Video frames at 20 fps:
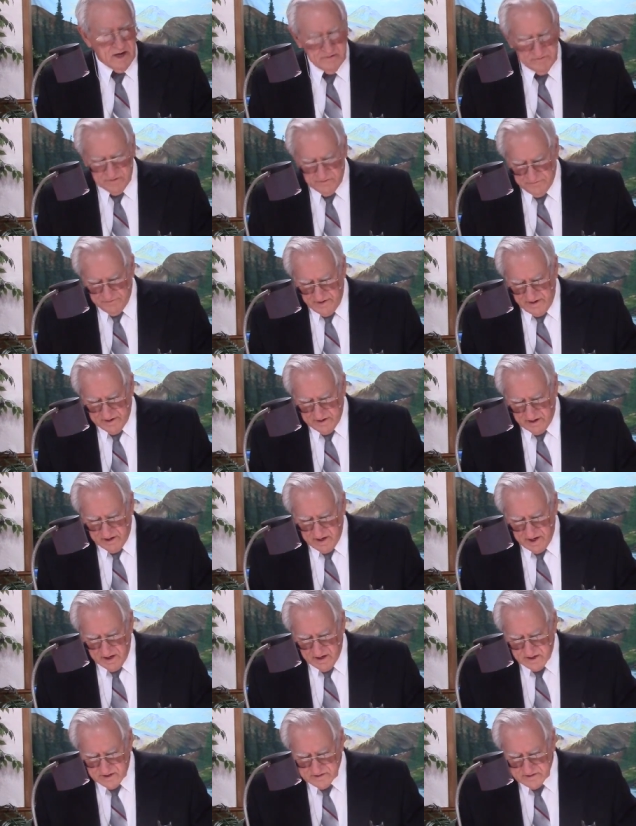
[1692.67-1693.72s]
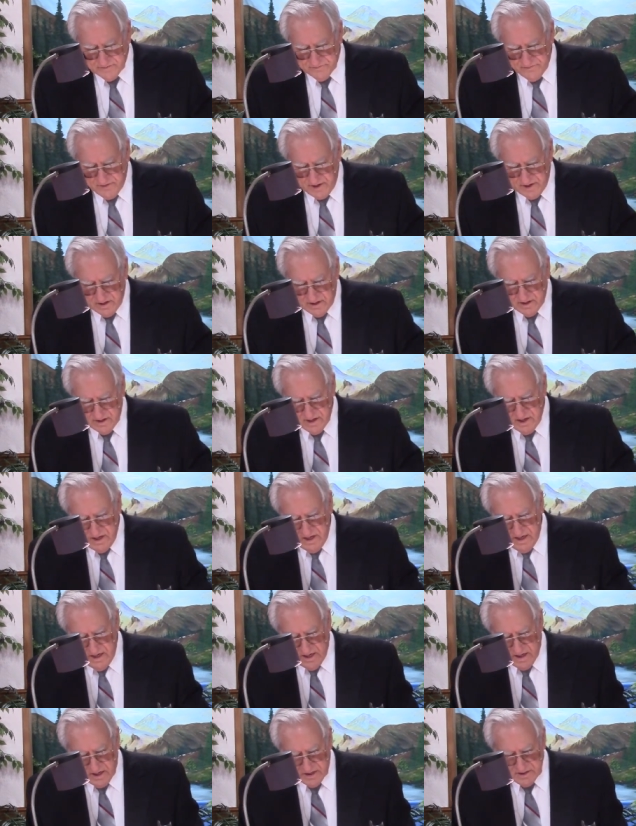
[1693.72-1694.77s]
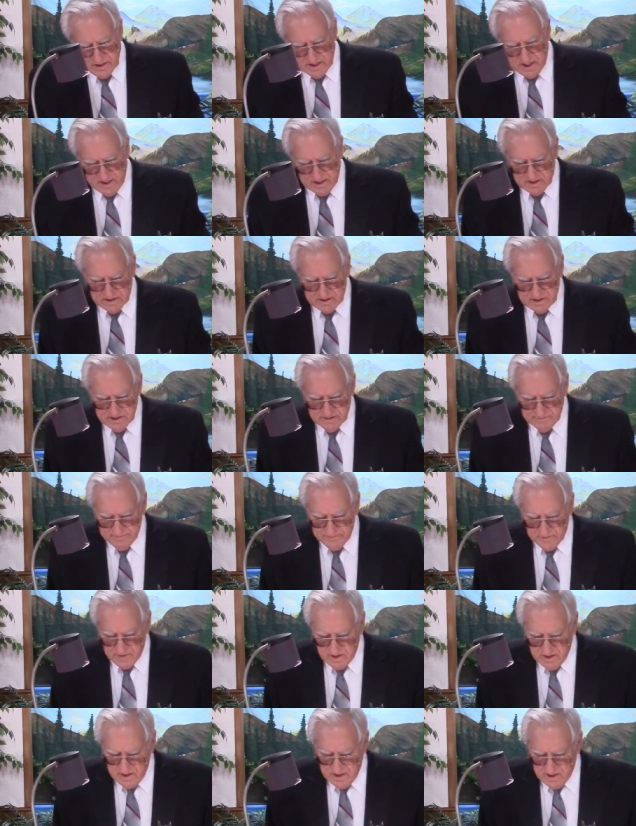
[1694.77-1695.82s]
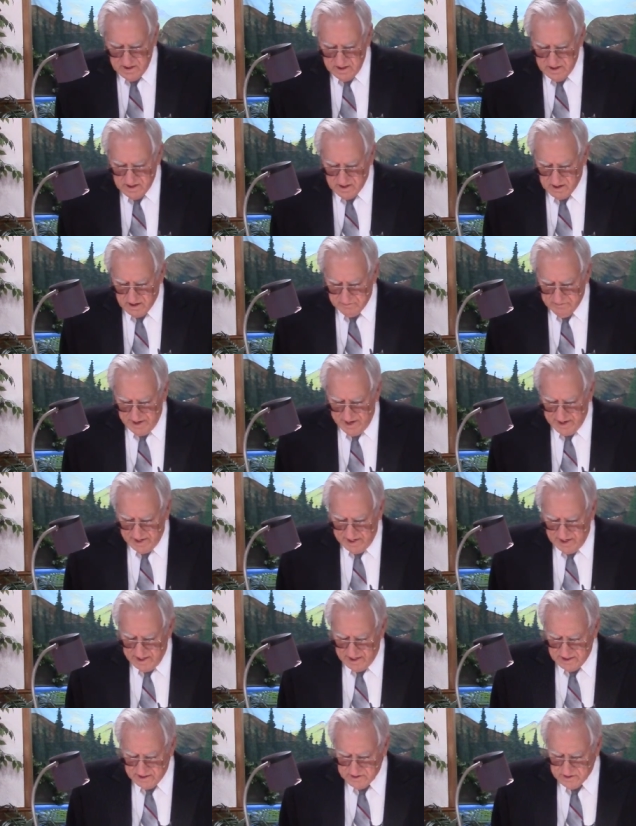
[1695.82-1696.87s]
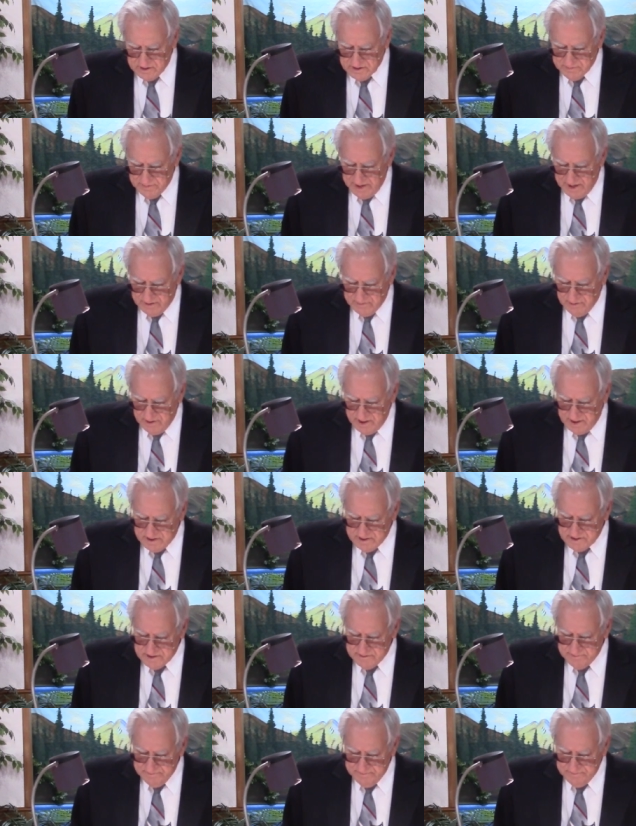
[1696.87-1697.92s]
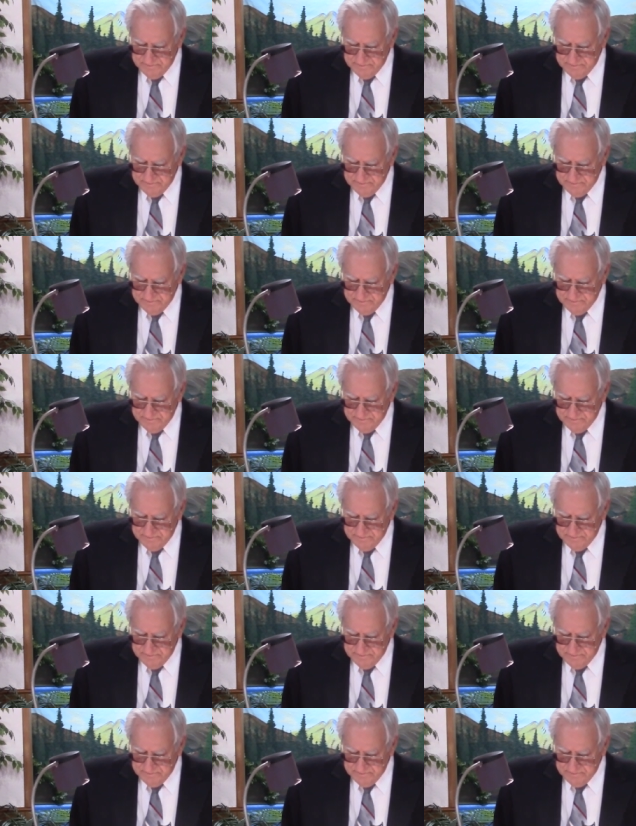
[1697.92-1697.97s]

Have to fight our errors and fight our, our sins, our bad attitudes, bad ways